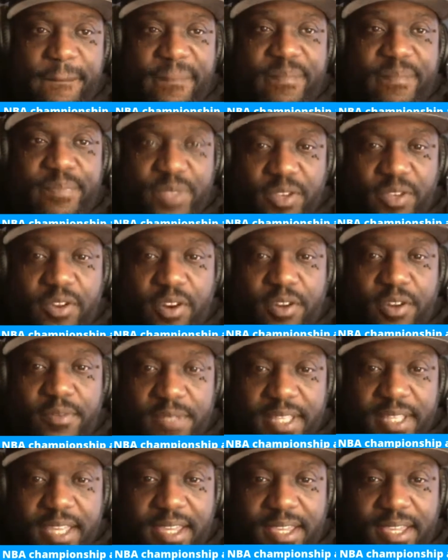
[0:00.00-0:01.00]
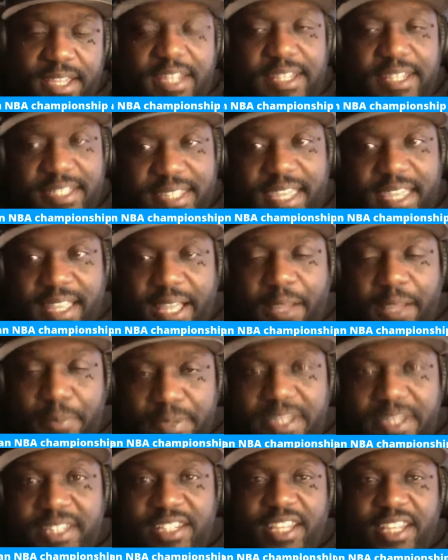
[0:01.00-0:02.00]
You know what I'm saying? He need to take like a
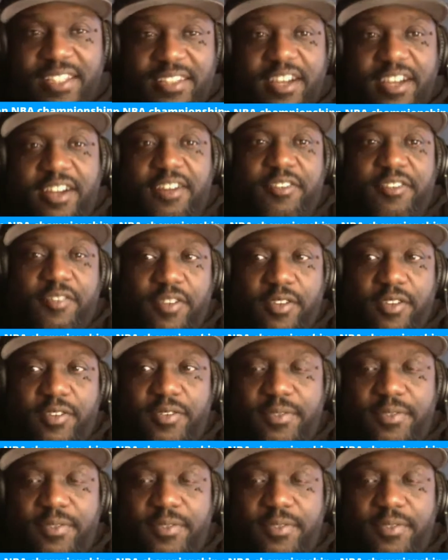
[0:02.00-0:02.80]
PJ Tucker role.